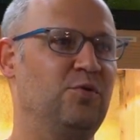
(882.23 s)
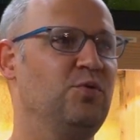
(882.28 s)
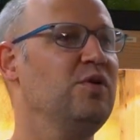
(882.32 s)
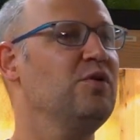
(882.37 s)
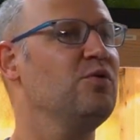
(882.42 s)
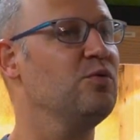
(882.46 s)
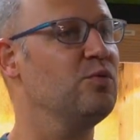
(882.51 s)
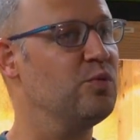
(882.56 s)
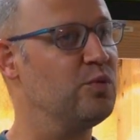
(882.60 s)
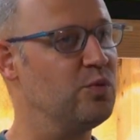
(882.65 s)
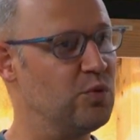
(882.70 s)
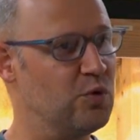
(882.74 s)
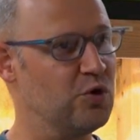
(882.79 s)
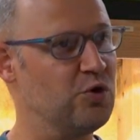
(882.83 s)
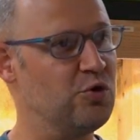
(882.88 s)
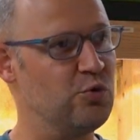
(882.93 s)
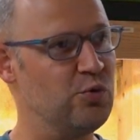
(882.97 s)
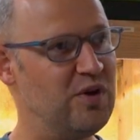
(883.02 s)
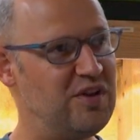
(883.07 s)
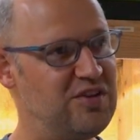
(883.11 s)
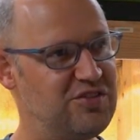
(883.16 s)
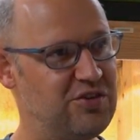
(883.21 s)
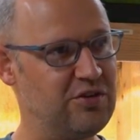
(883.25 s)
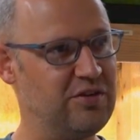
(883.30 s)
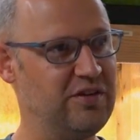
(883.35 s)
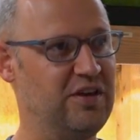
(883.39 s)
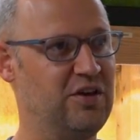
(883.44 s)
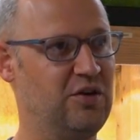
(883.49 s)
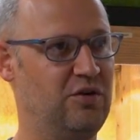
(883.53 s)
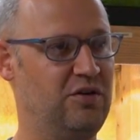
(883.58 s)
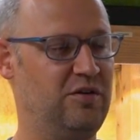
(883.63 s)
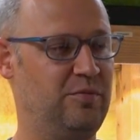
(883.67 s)
We were originally
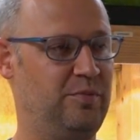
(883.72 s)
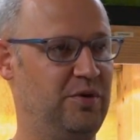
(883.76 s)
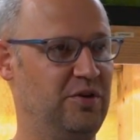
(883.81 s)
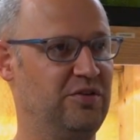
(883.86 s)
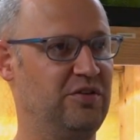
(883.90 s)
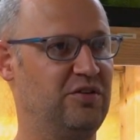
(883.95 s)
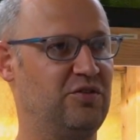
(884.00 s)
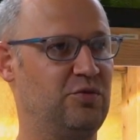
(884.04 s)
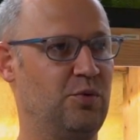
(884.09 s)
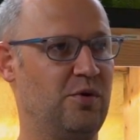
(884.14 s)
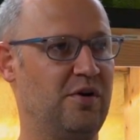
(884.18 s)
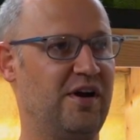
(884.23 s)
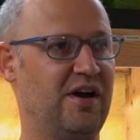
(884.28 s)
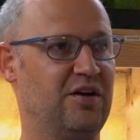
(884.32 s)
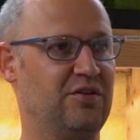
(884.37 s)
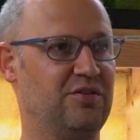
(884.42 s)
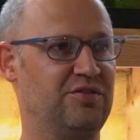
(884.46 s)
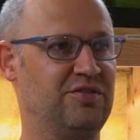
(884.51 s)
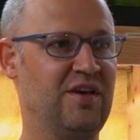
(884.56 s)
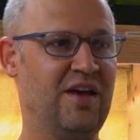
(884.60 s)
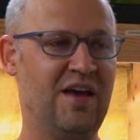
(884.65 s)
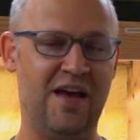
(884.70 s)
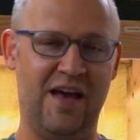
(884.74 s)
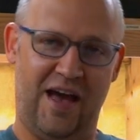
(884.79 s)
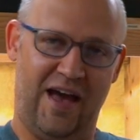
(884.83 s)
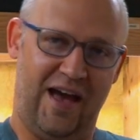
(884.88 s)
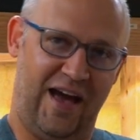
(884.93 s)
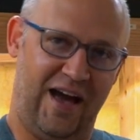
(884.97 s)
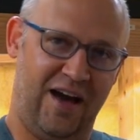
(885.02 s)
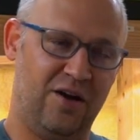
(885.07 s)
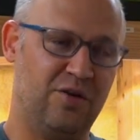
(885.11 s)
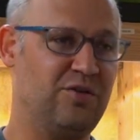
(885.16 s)
going to build this warehouse
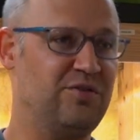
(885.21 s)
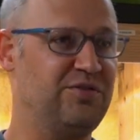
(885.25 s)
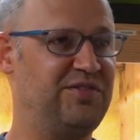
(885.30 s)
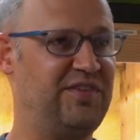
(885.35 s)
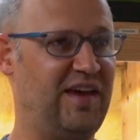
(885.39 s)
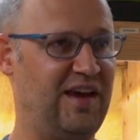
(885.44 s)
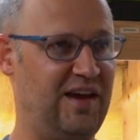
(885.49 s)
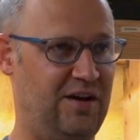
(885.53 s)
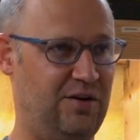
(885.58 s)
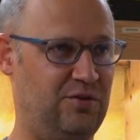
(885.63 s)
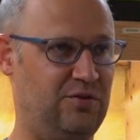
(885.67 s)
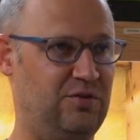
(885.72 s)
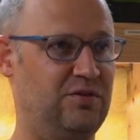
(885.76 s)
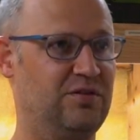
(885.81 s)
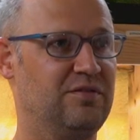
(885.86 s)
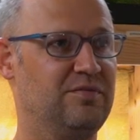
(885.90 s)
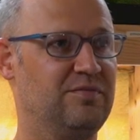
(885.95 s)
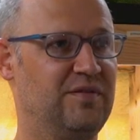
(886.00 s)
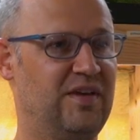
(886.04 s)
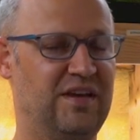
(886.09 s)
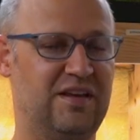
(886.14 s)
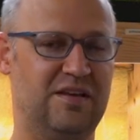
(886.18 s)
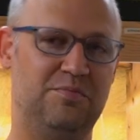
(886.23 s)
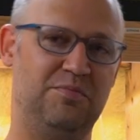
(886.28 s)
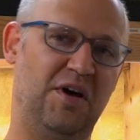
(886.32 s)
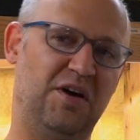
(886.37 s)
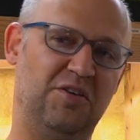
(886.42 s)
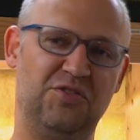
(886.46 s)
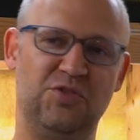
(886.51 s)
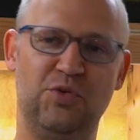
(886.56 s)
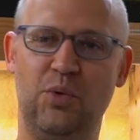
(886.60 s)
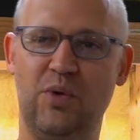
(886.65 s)
out of town, like
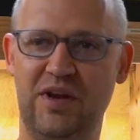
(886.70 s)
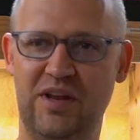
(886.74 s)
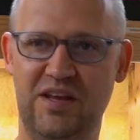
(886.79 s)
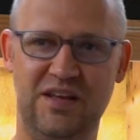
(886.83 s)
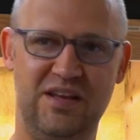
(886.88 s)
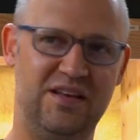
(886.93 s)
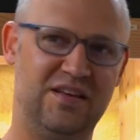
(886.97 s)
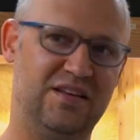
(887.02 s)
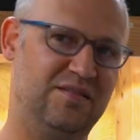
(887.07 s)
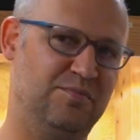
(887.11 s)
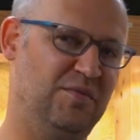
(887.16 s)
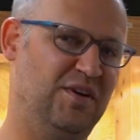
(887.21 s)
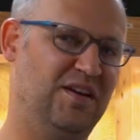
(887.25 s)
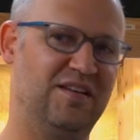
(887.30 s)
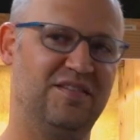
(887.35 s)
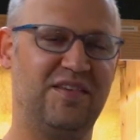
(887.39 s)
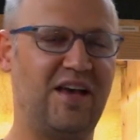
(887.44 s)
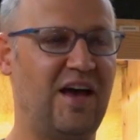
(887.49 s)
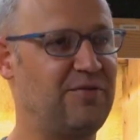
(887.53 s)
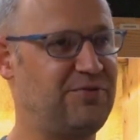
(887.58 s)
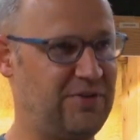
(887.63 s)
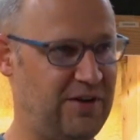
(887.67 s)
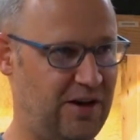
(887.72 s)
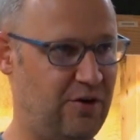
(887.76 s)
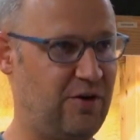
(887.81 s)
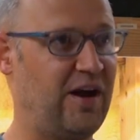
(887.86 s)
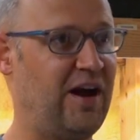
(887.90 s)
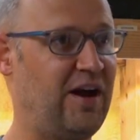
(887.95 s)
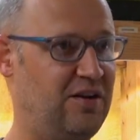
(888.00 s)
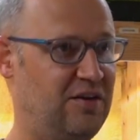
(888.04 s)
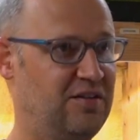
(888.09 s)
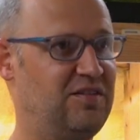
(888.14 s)
about 20 minutes, half an hour
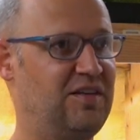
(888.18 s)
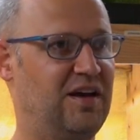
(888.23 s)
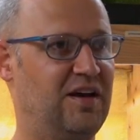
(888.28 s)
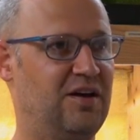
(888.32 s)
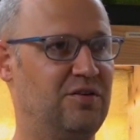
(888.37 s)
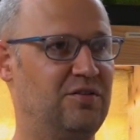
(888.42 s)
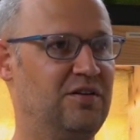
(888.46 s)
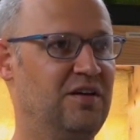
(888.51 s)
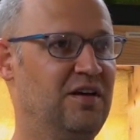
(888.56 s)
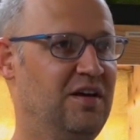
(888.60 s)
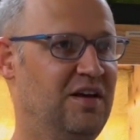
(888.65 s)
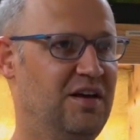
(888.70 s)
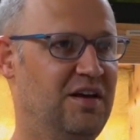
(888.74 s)
out of town.